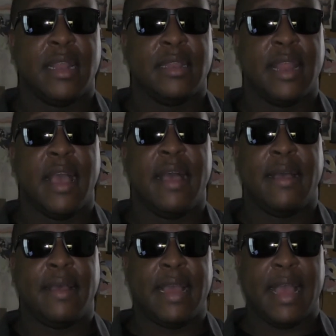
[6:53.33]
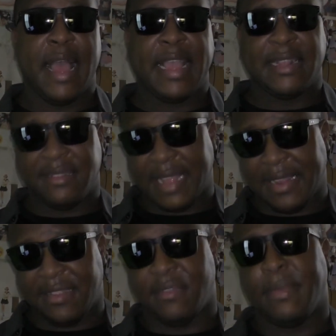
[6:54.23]
Now, I can say
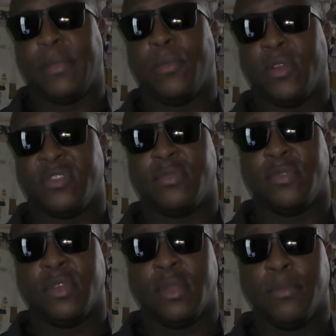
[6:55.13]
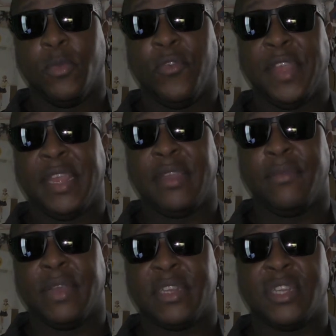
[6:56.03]
this is my worst movie,
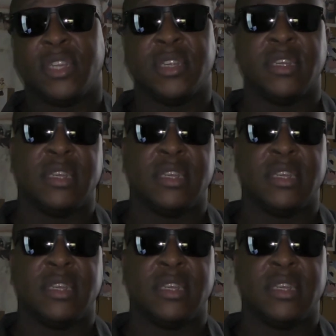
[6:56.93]
which,